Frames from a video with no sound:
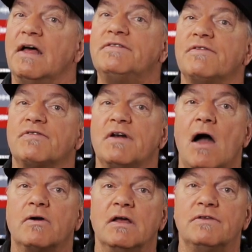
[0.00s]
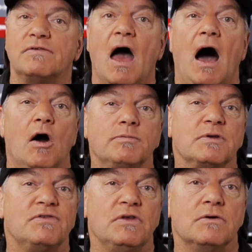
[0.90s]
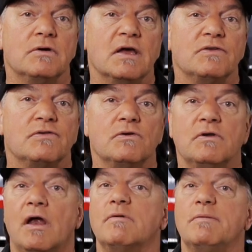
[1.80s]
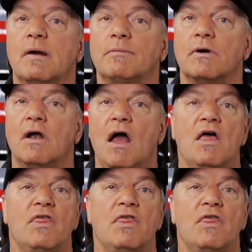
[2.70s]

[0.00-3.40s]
That's it for now, kids. I hope to see you again soon, and remember,